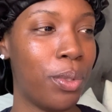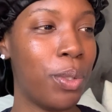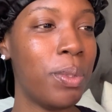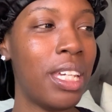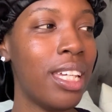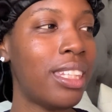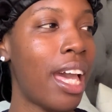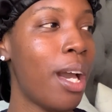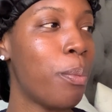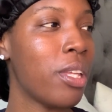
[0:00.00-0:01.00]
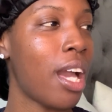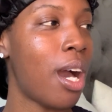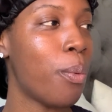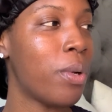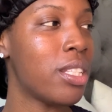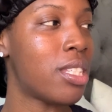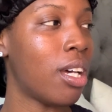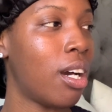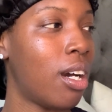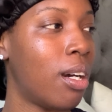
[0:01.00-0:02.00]
You did that when y'all went
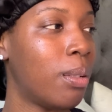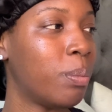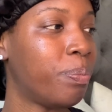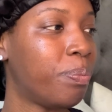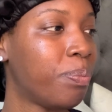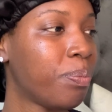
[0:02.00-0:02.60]
to um